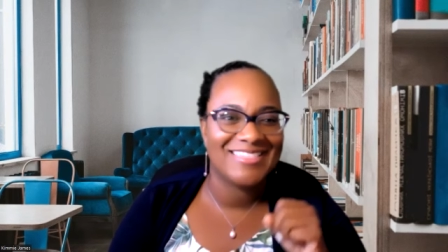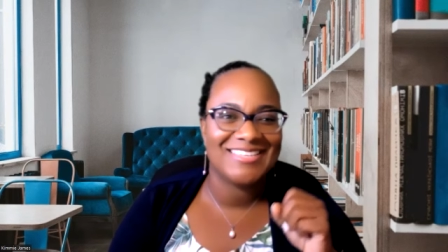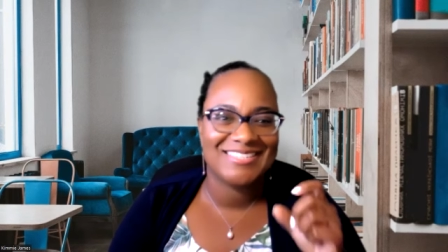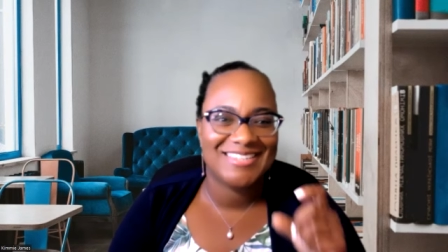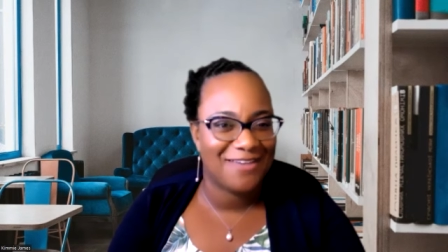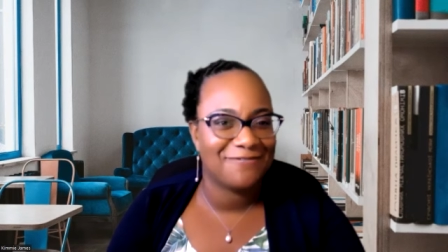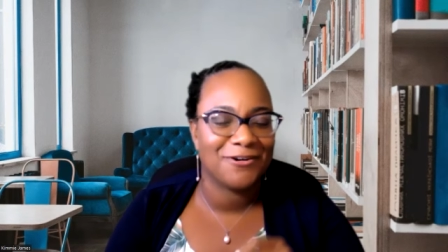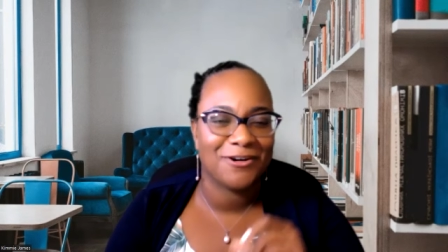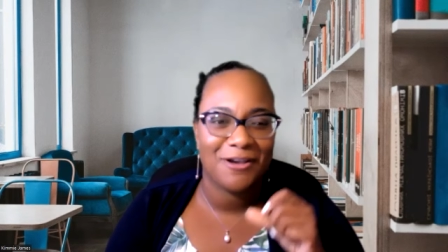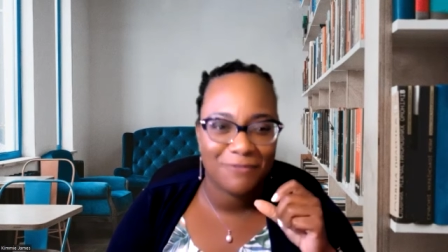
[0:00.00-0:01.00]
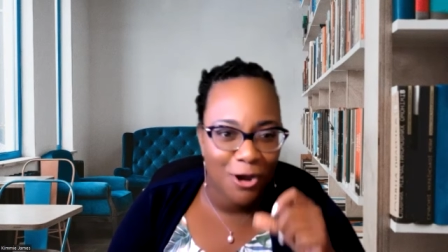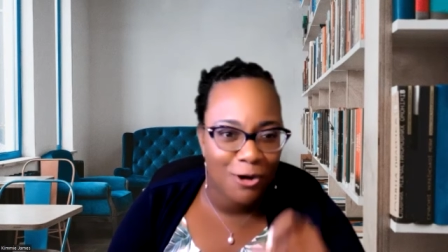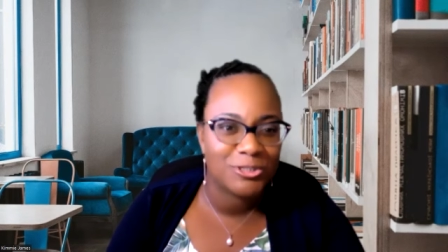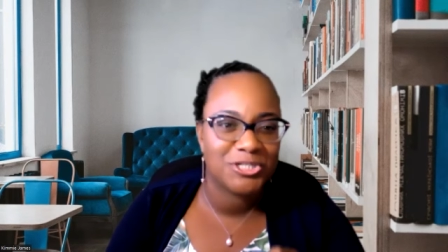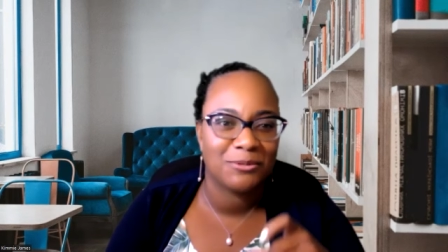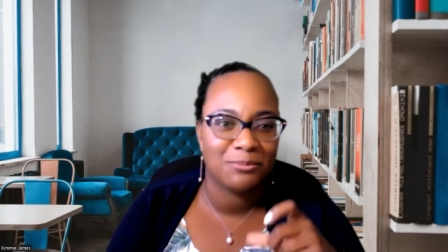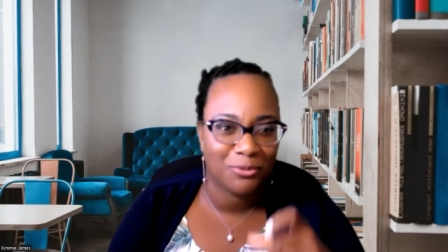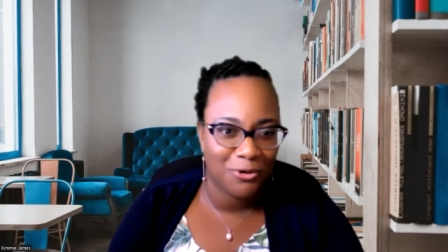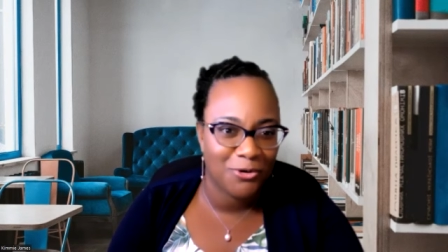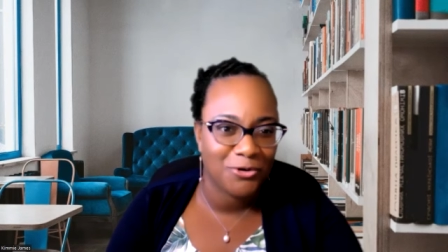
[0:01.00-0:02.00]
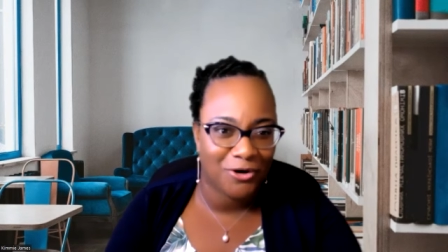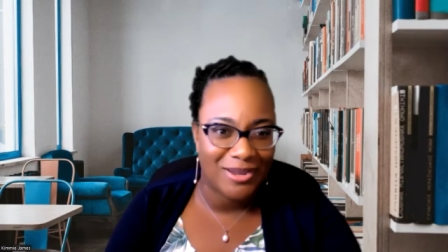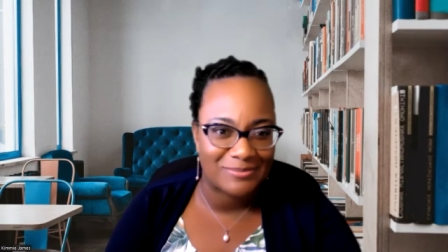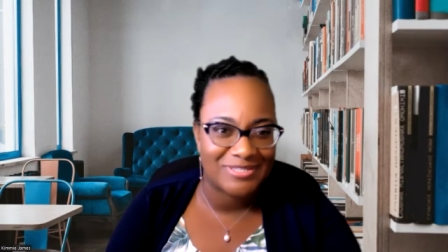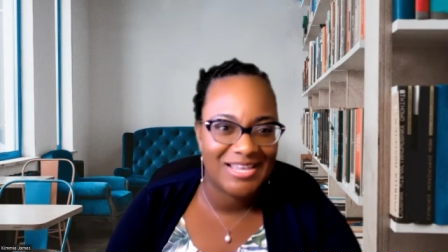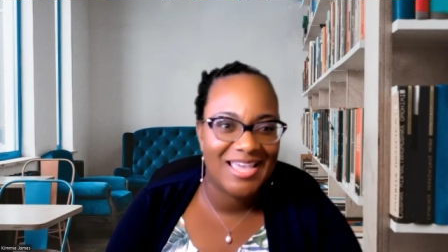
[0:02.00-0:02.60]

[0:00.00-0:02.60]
the Stanford of coaching programs.